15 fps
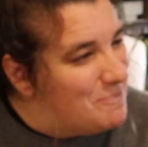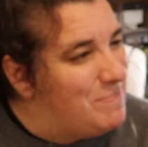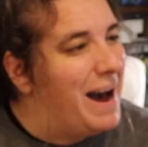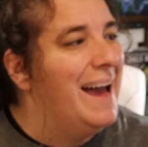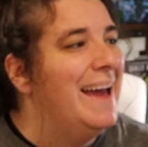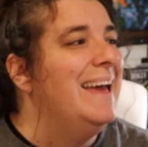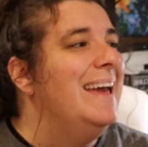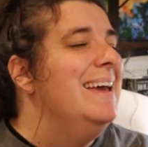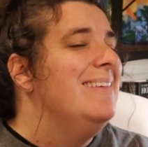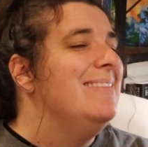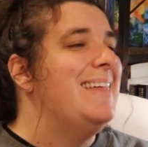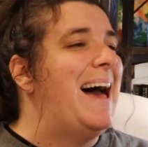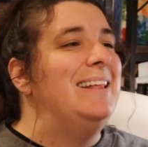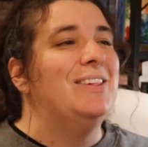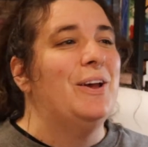But
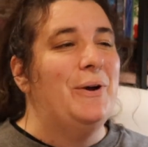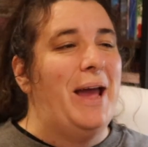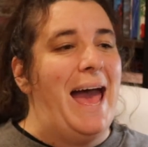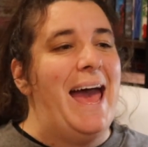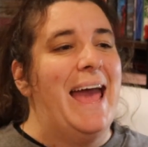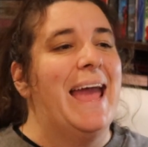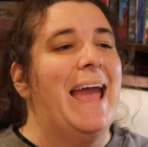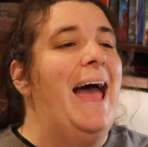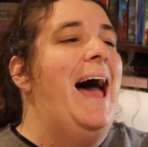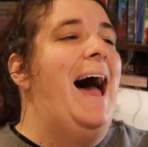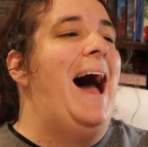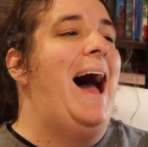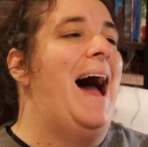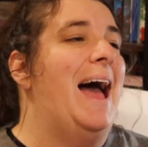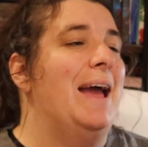that's okay.
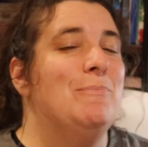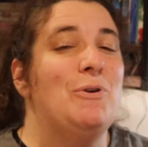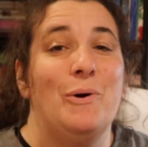I'm